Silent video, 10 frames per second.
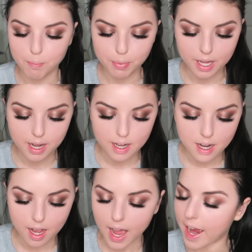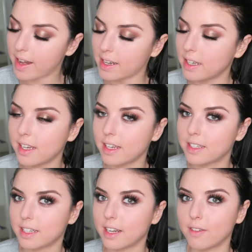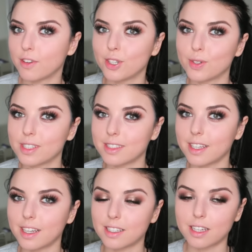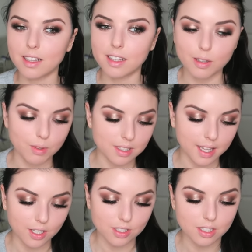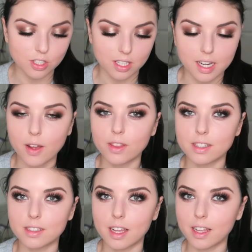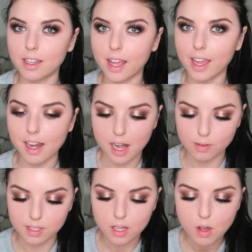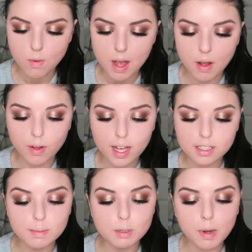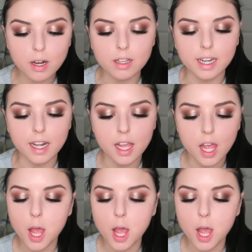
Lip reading: but I didn't even notice it until it was like just chilling out in the sunlight, and I was like, oh wow, it has some sparkle in it.